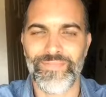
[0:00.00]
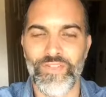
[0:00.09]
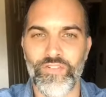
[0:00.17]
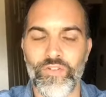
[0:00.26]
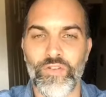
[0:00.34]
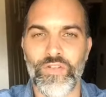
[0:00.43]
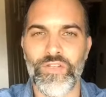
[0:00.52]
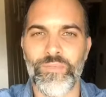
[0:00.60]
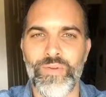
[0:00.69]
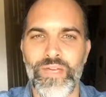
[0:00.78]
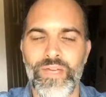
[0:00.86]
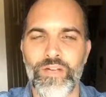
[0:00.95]
It's so good to
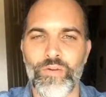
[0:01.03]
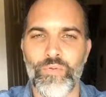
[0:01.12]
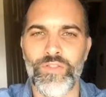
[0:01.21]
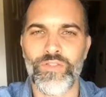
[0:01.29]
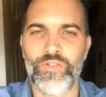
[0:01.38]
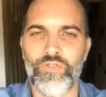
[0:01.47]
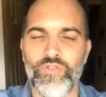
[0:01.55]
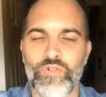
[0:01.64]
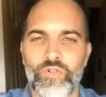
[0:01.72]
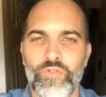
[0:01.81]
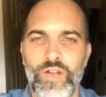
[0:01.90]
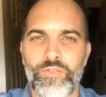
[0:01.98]
be here with you, so
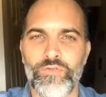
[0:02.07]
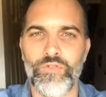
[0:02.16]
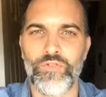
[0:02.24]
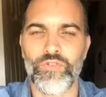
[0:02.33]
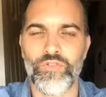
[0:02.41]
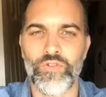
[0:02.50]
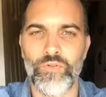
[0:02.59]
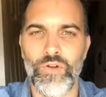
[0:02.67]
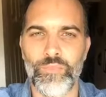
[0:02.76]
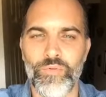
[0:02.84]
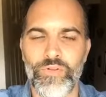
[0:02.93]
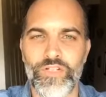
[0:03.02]
grateful, so
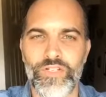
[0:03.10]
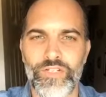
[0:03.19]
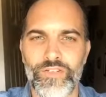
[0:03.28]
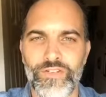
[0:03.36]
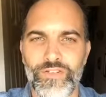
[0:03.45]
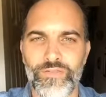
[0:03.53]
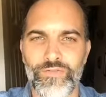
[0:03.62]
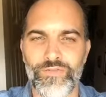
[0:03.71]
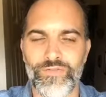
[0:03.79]
appreciative,